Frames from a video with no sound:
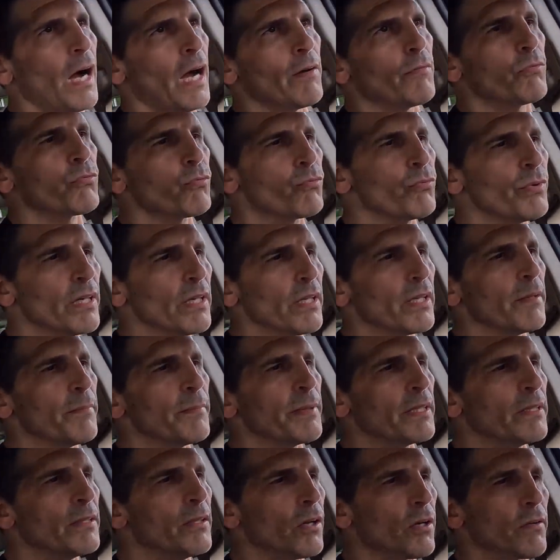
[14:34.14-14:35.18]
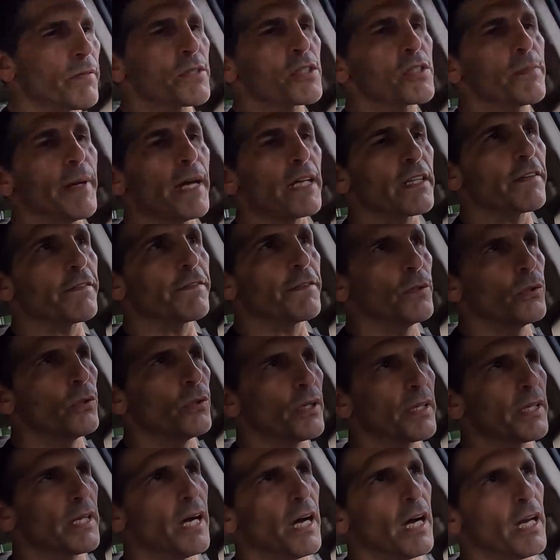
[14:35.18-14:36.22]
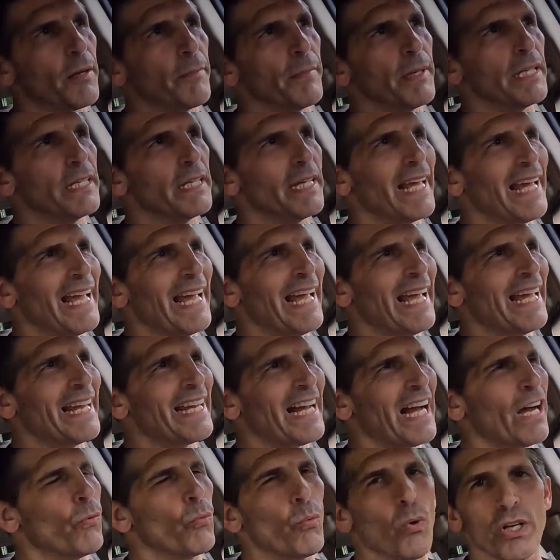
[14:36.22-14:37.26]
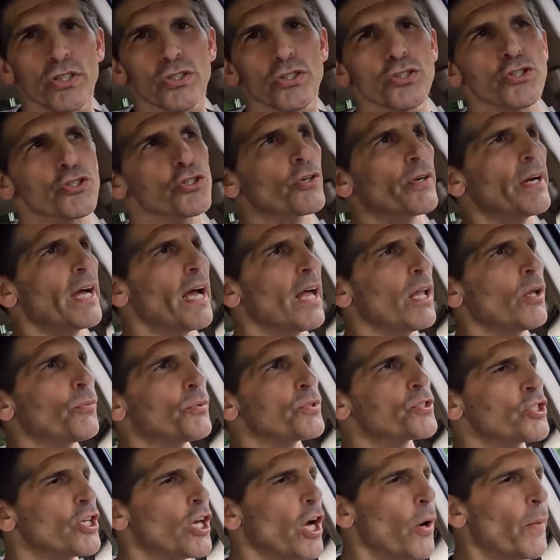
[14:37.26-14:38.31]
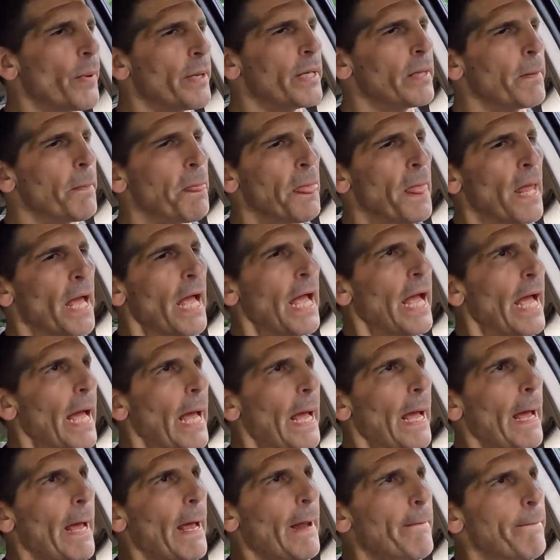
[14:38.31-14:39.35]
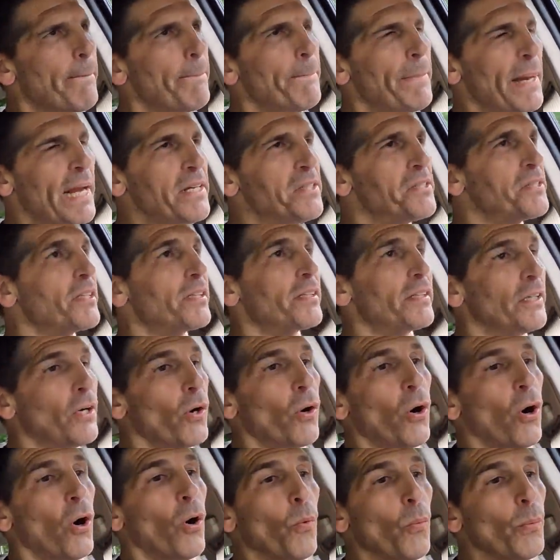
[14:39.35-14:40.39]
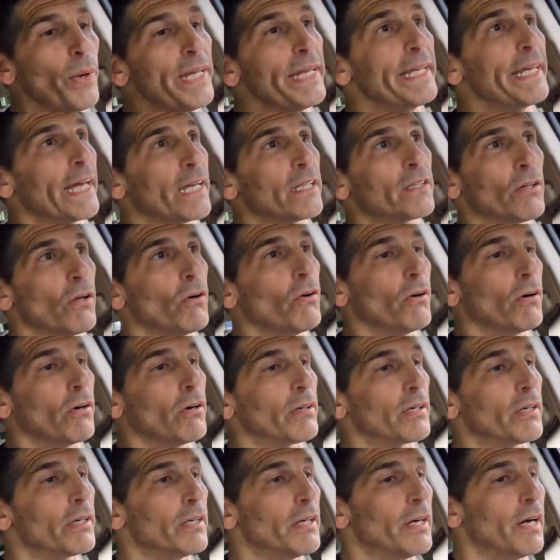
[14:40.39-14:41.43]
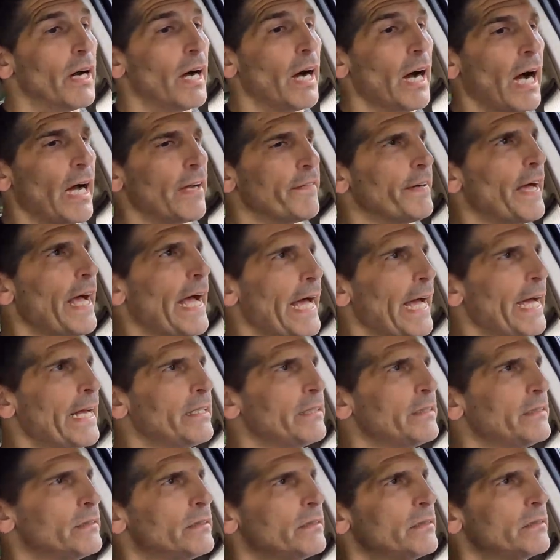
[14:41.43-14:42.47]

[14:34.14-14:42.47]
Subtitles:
I've really been nervous about the fuel economy, and I wasn't sure how it was going. And basically all weekend long, I've had